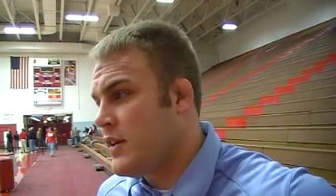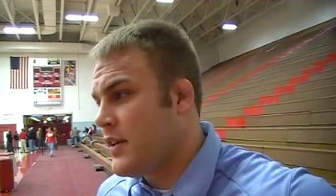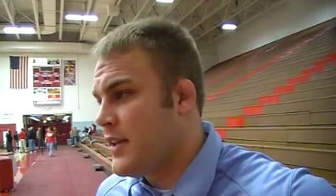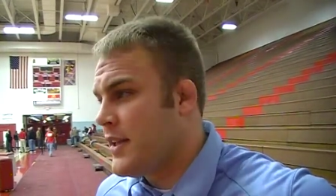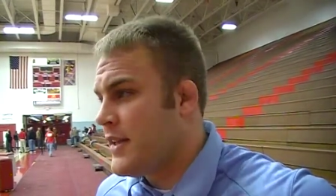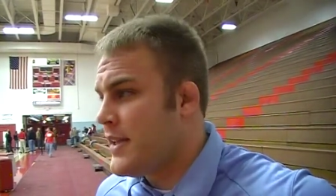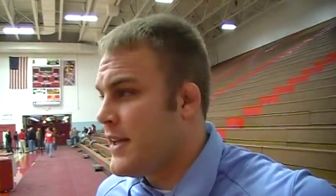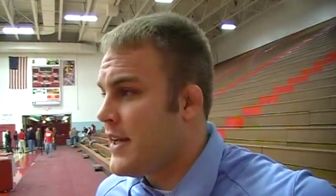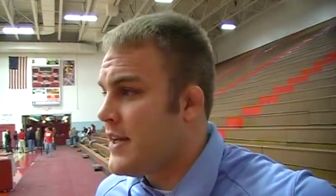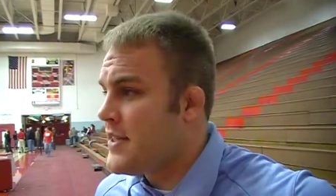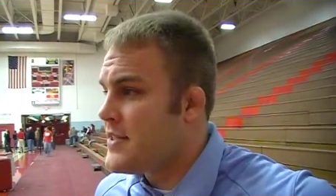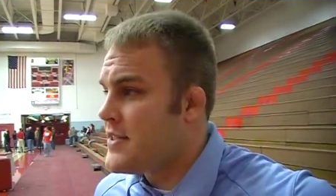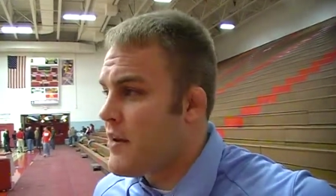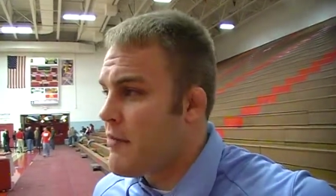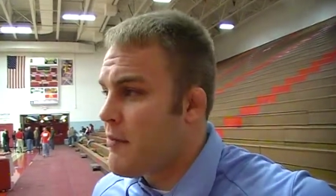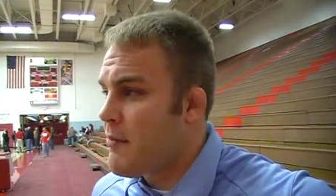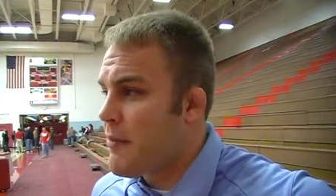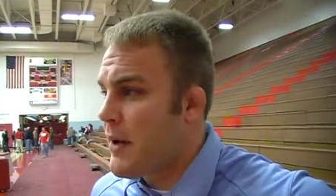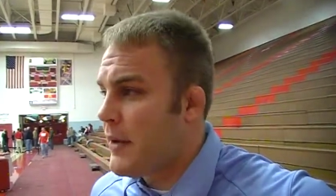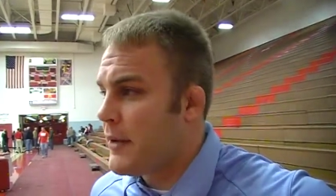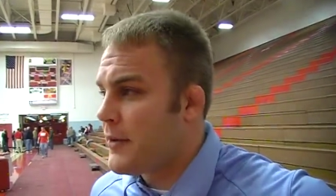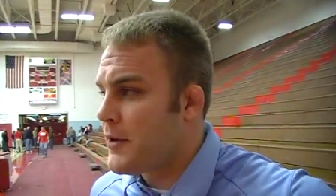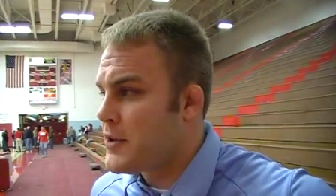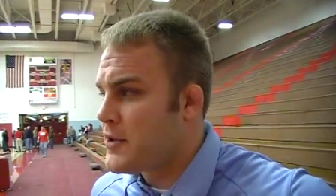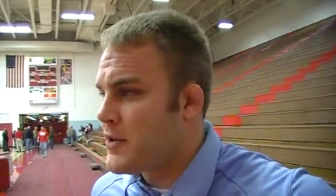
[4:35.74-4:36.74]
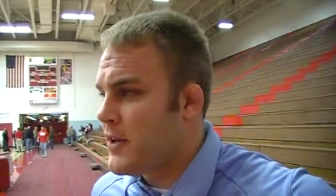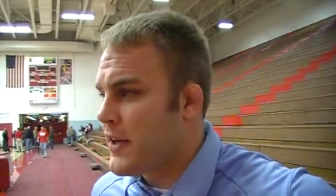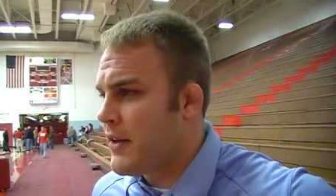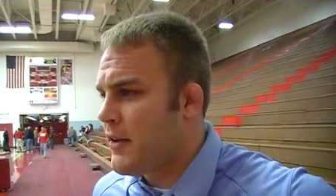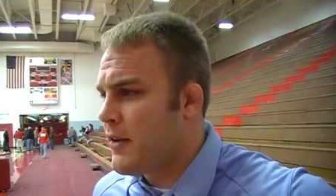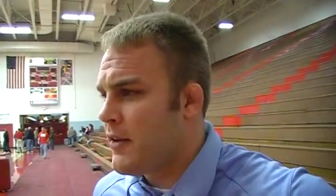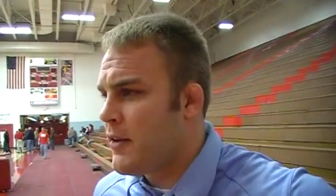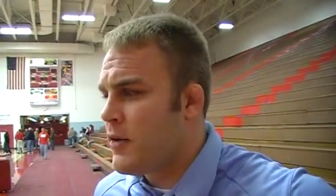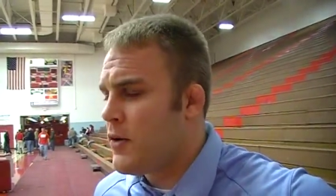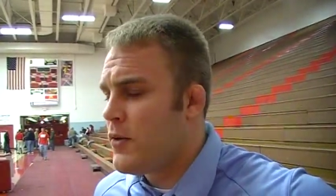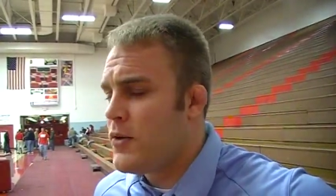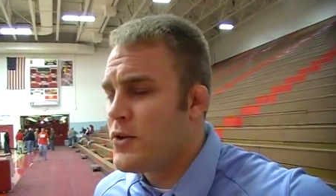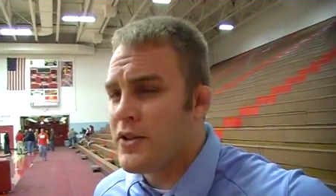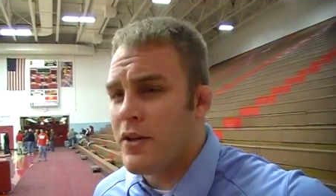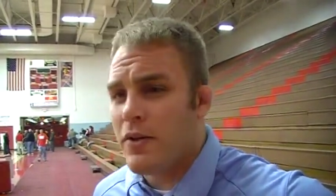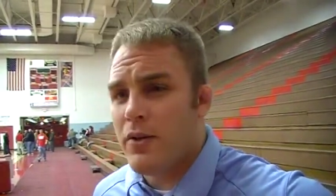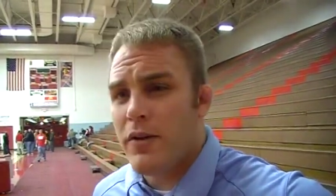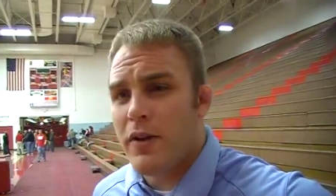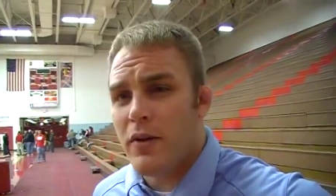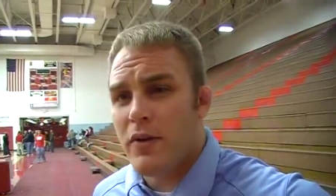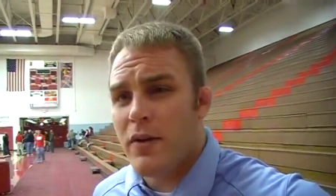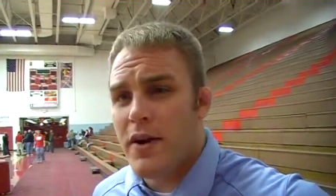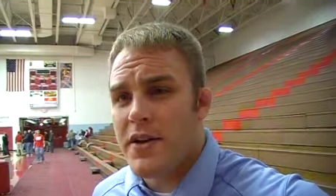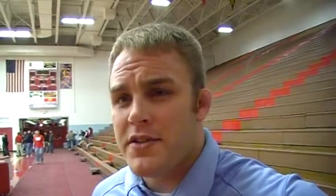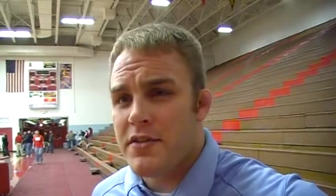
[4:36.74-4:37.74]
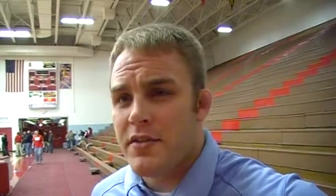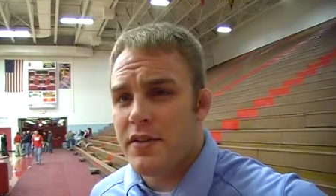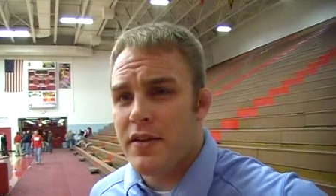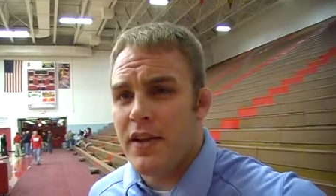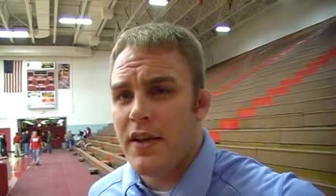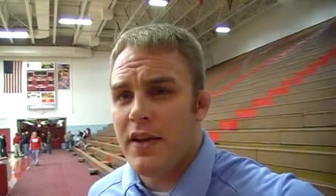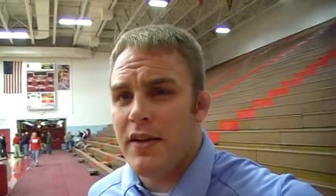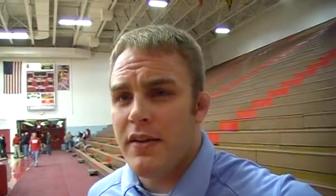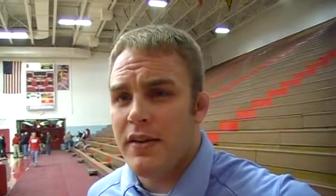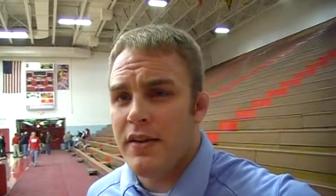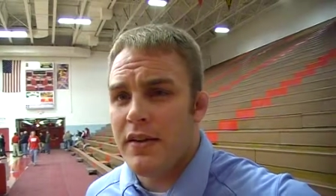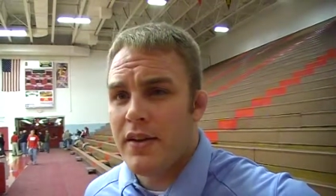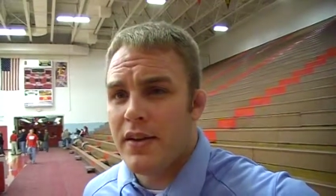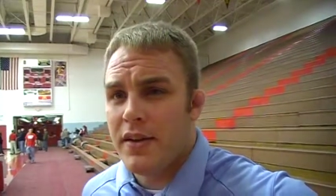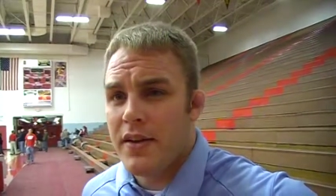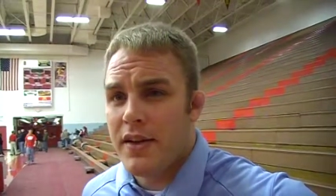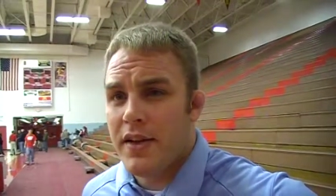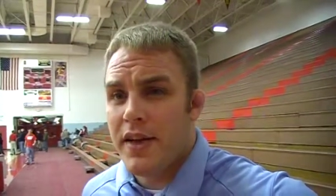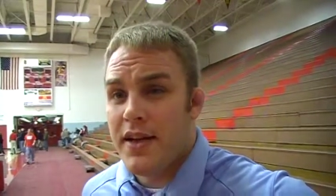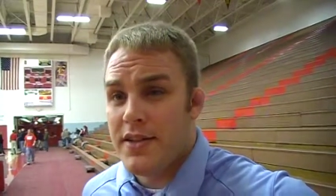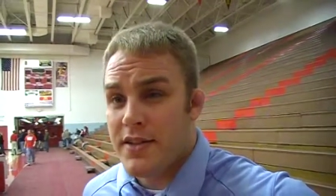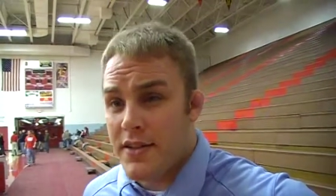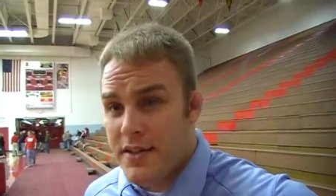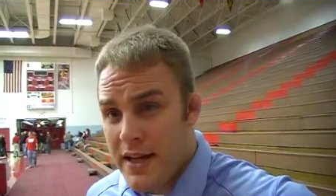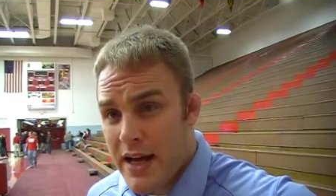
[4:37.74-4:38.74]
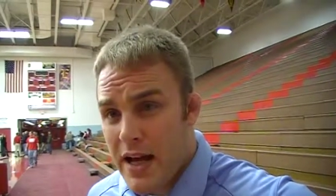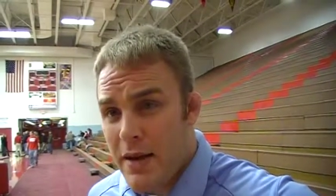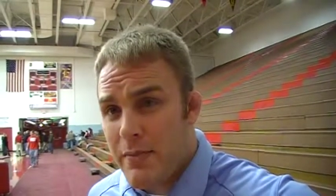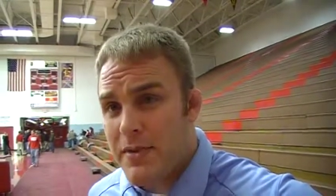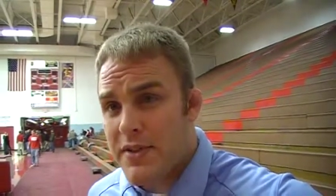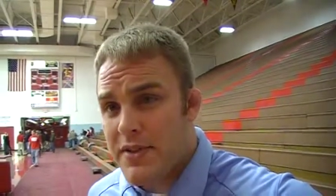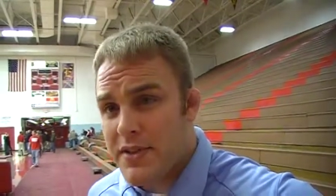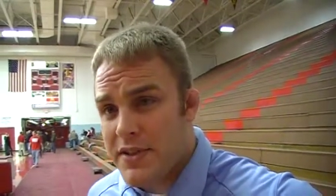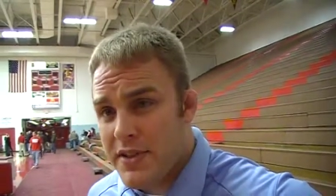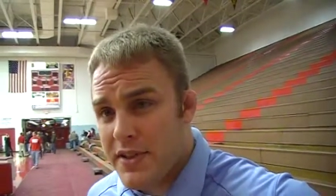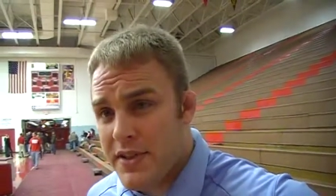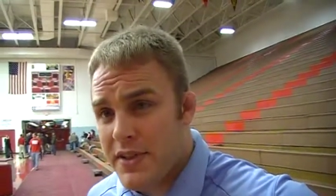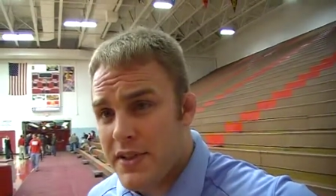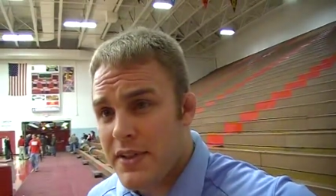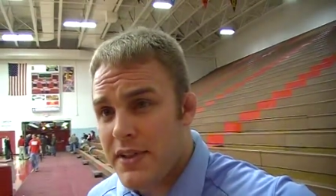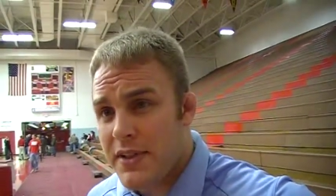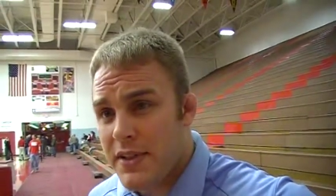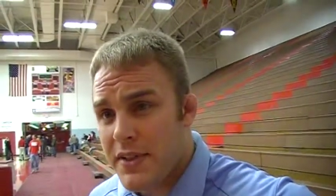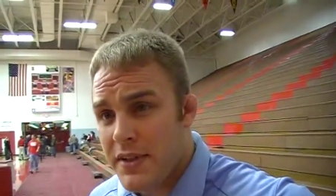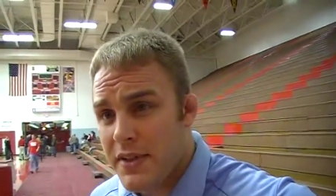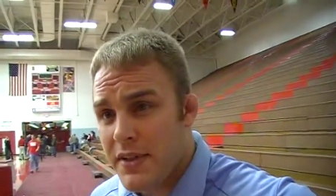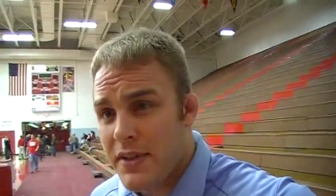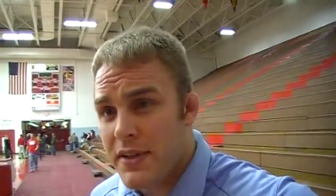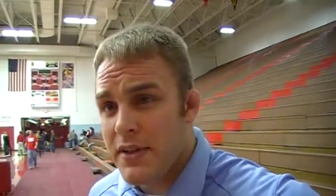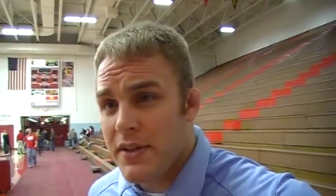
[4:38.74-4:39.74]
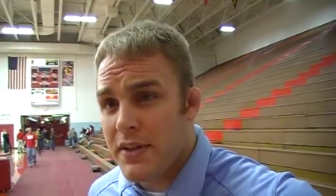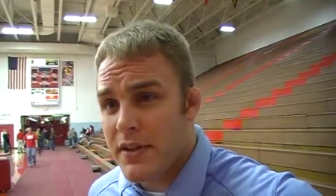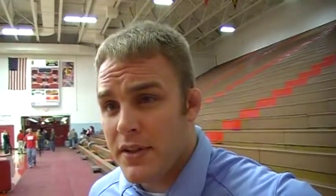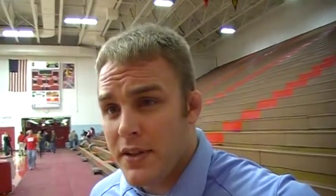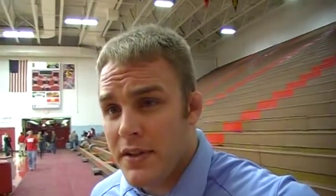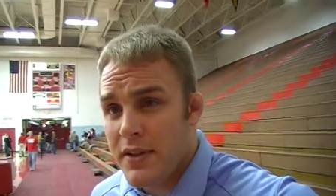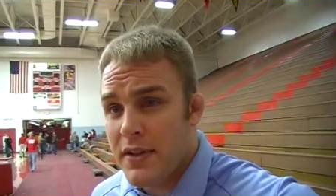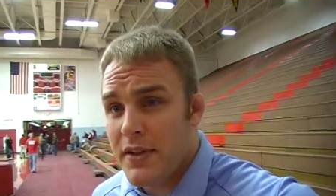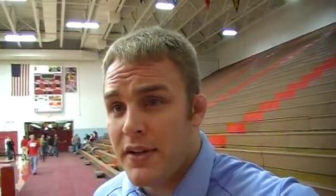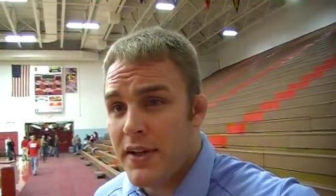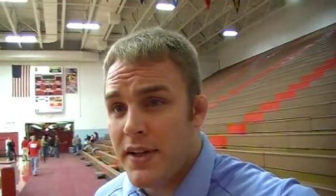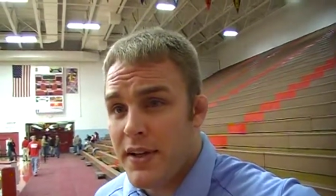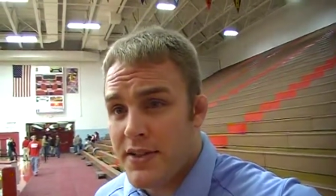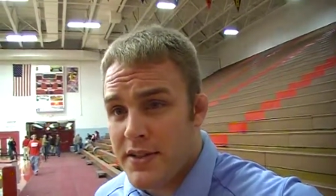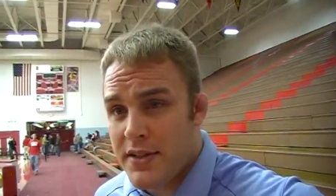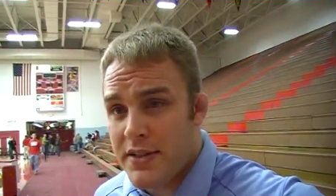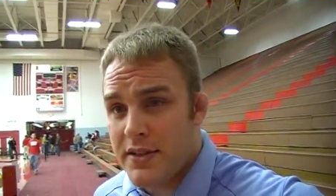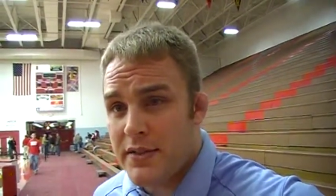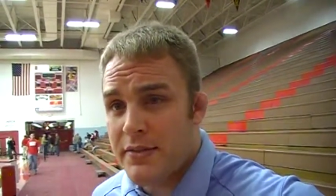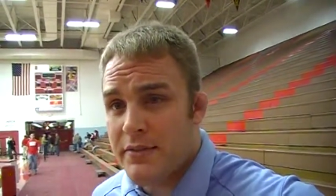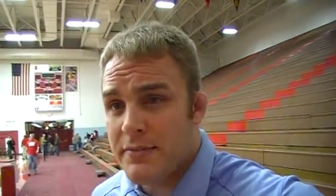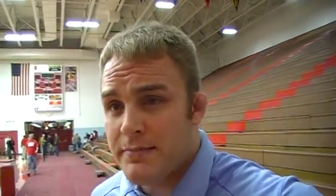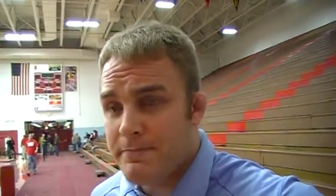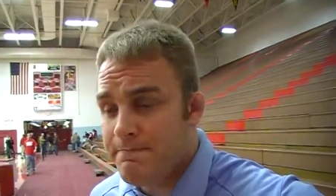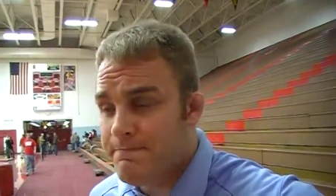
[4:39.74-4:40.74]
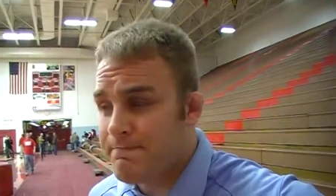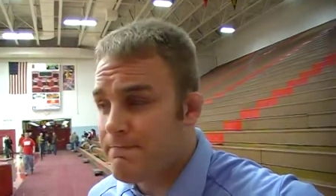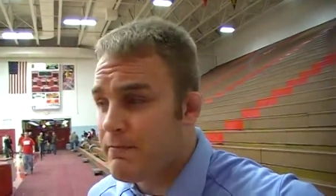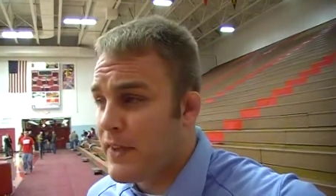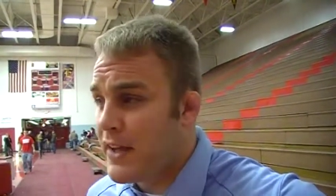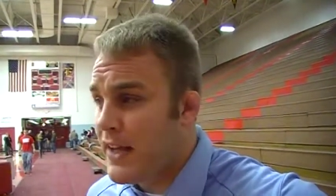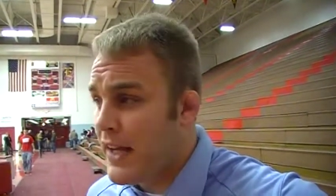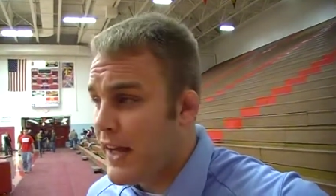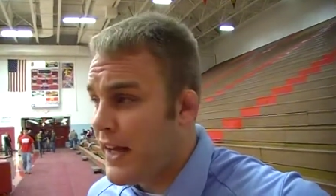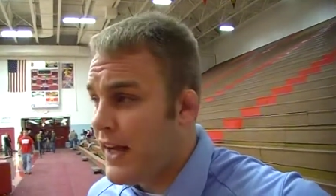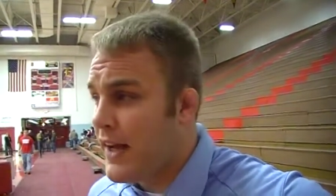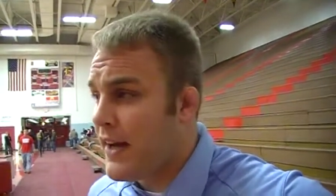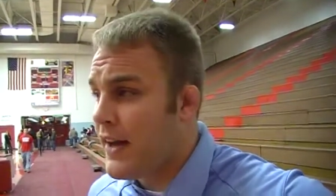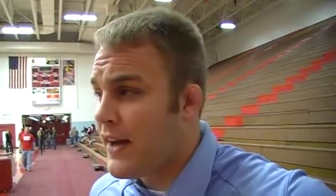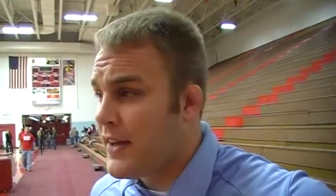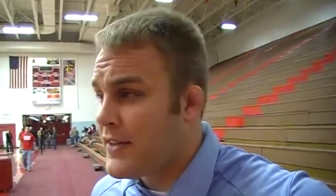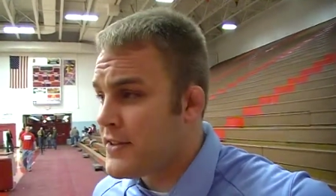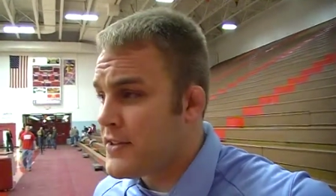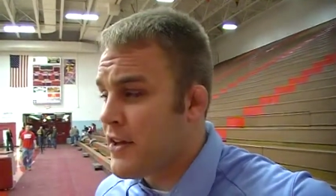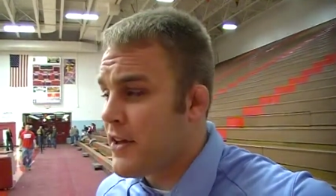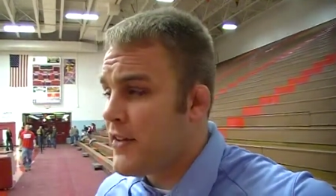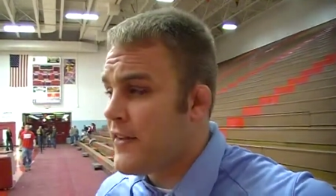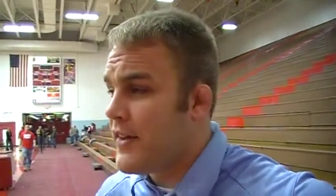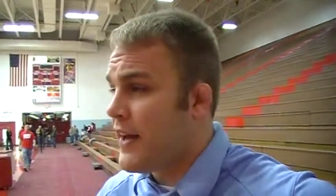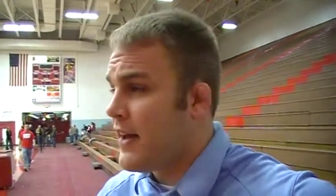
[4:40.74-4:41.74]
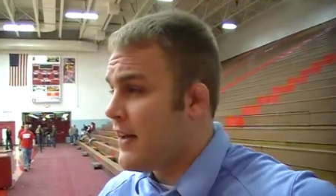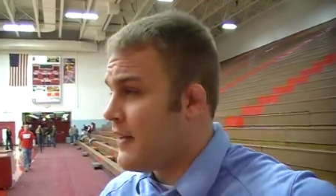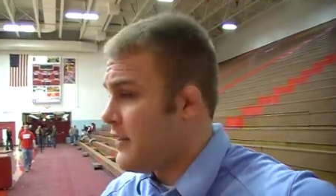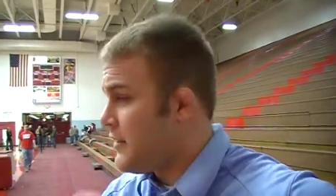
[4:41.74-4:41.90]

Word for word: 97 pounders. I don't know who's who they're wrestling. Thomas. Is it Thomas? He actually pinned Fendoni at Is the PSAC. So yeah, I saw that.